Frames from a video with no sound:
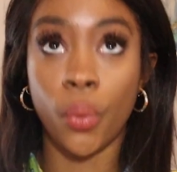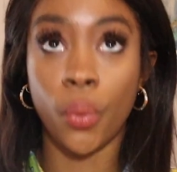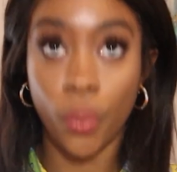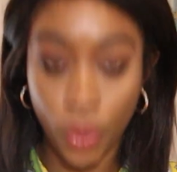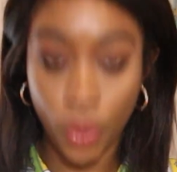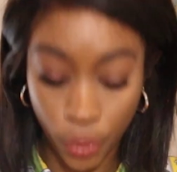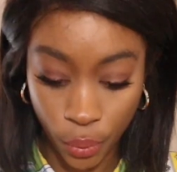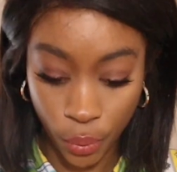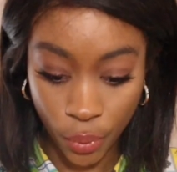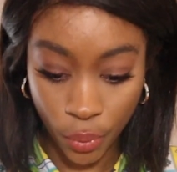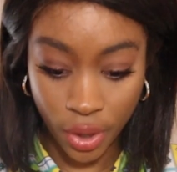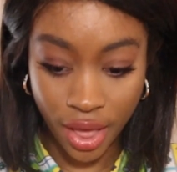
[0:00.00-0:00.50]

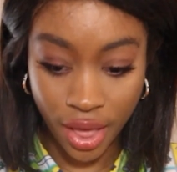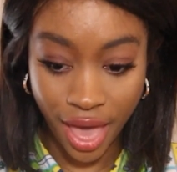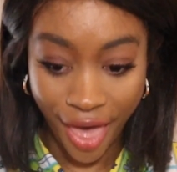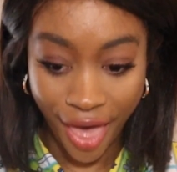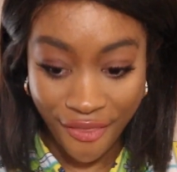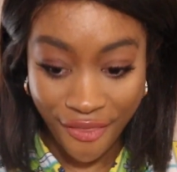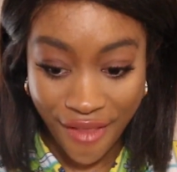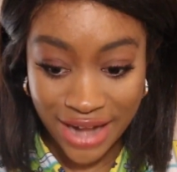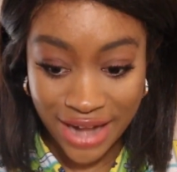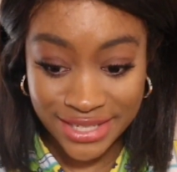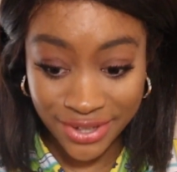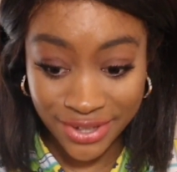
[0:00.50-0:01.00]
Whew,
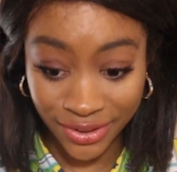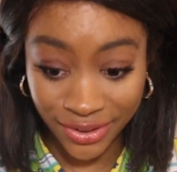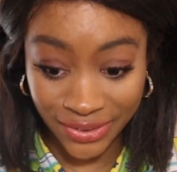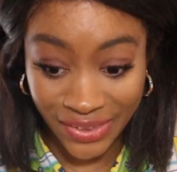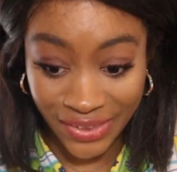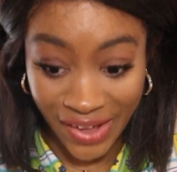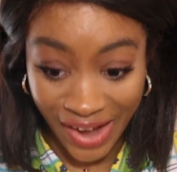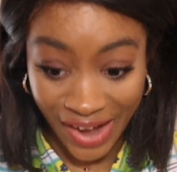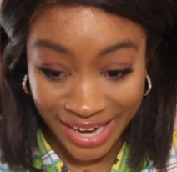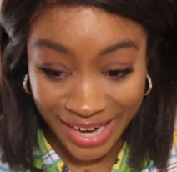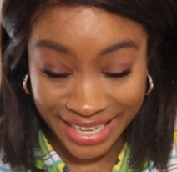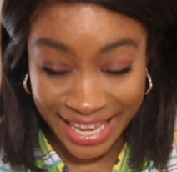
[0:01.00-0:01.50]
that's a
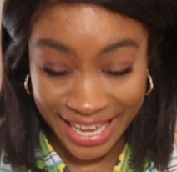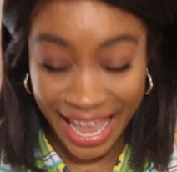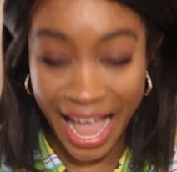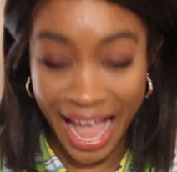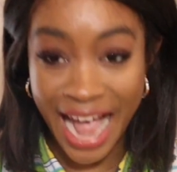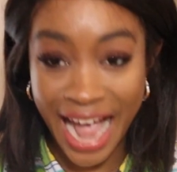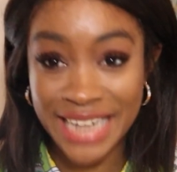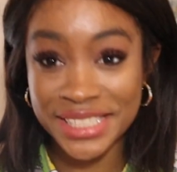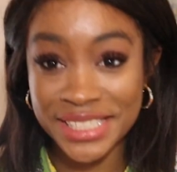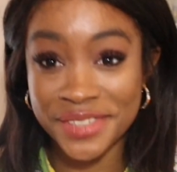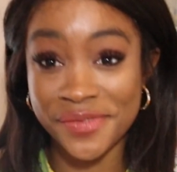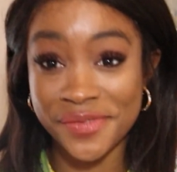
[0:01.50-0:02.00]
lot of
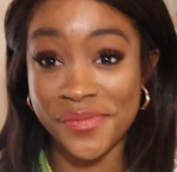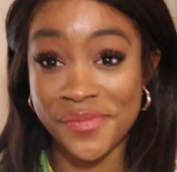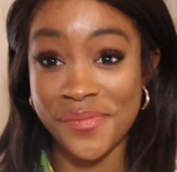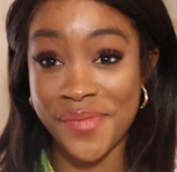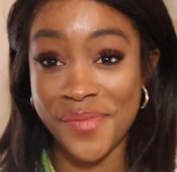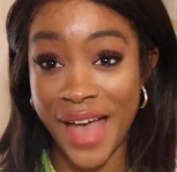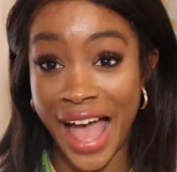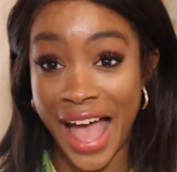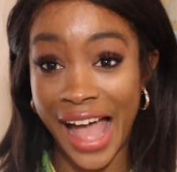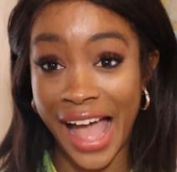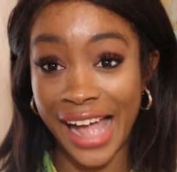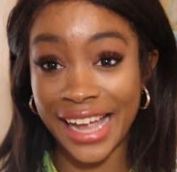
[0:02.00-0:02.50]
cash
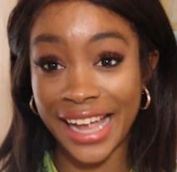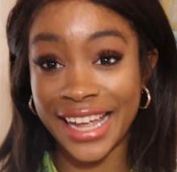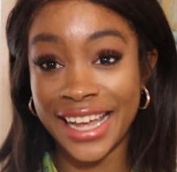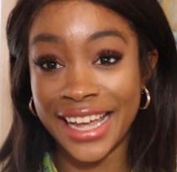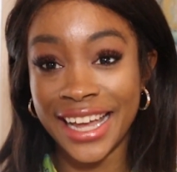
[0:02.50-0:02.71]
back.